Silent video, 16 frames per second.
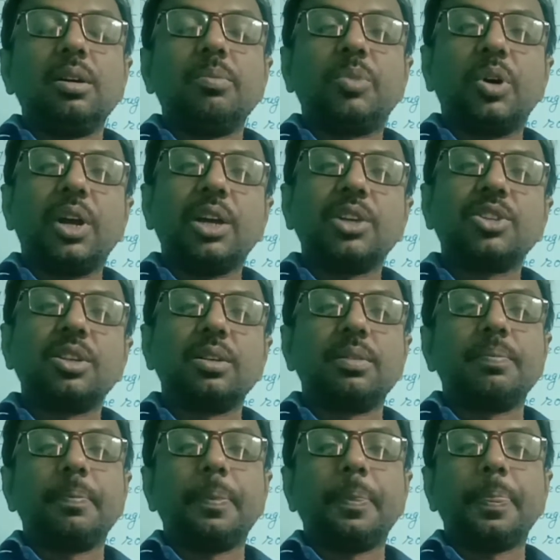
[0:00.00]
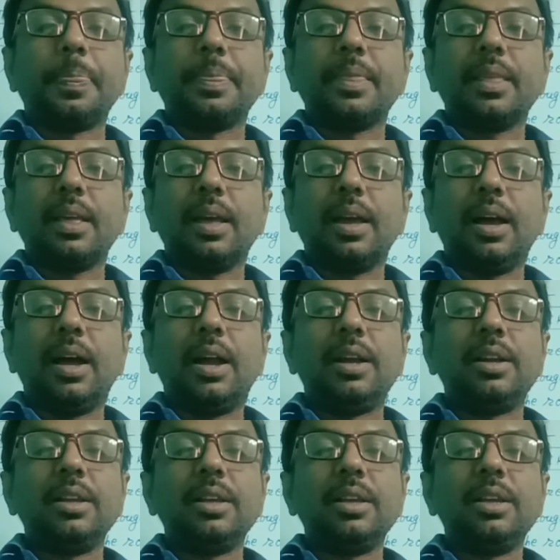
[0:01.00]
production,
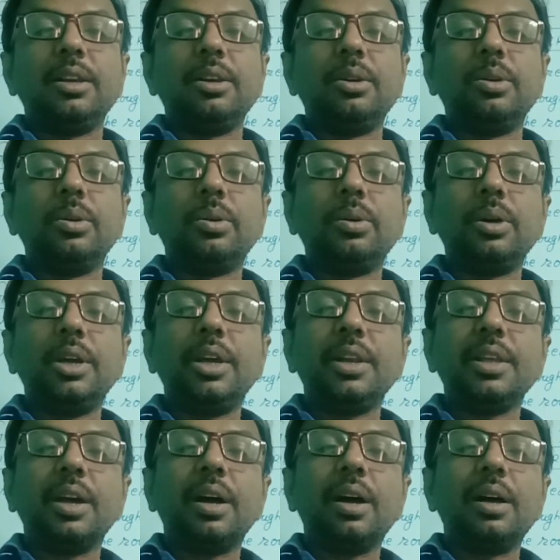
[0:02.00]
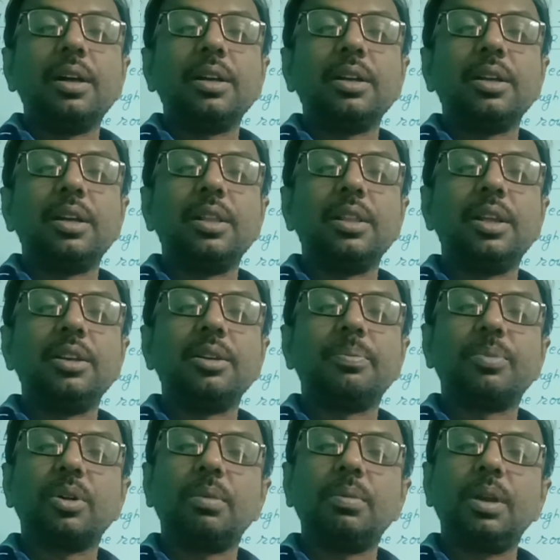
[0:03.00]
and in low area there is a
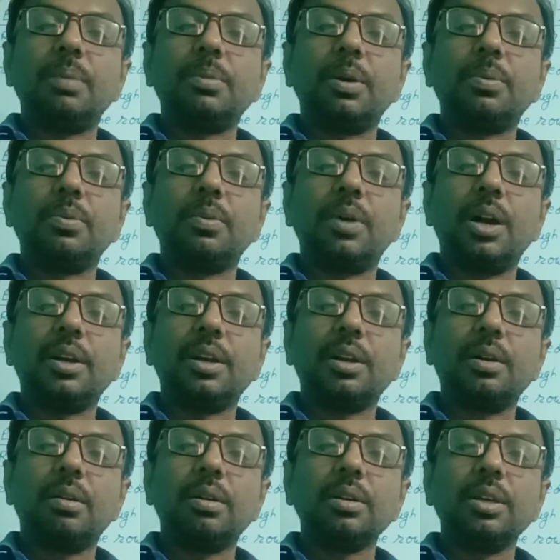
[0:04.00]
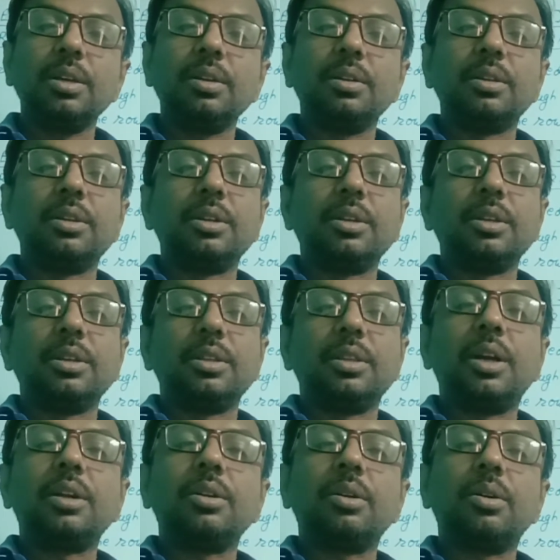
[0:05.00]
problem of water logging
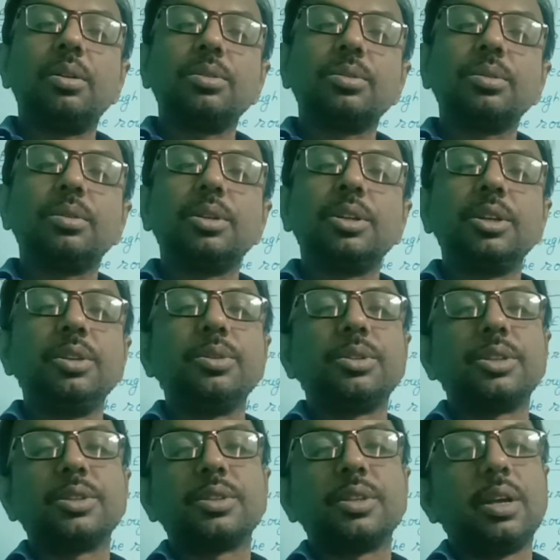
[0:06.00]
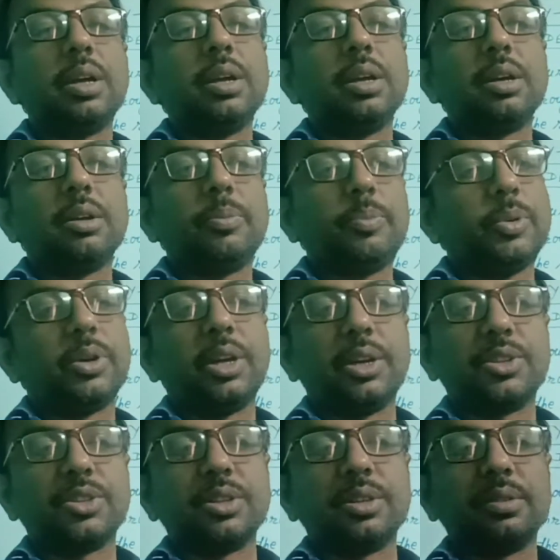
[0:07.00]
that also reduces the
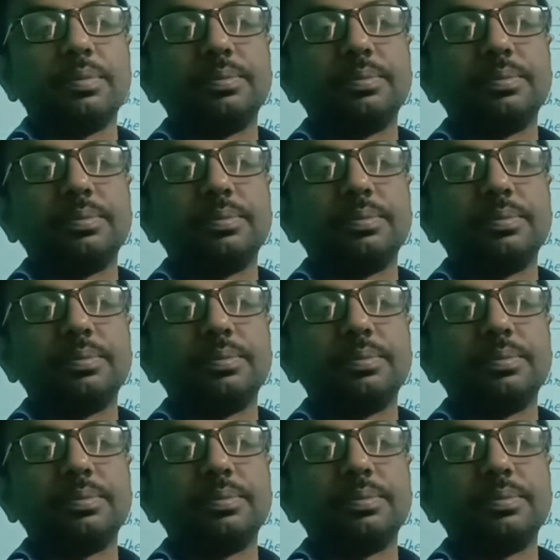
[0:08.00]
production.